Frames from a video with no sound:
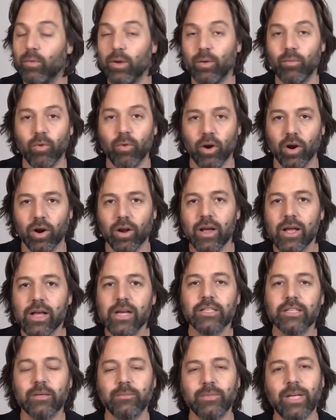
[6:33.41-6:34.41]
work.
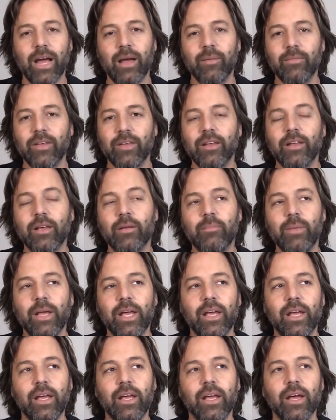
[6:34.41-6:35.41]
Sometimes it can
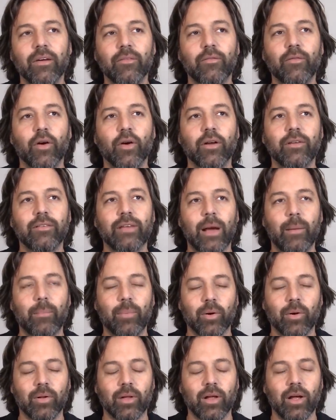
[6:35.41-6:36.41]
be, for
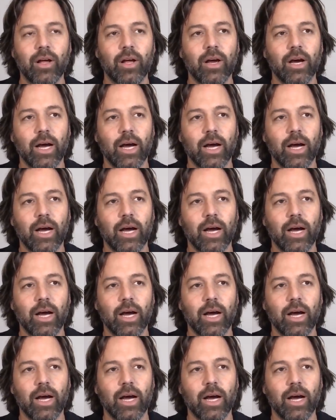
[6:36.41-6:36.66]
example,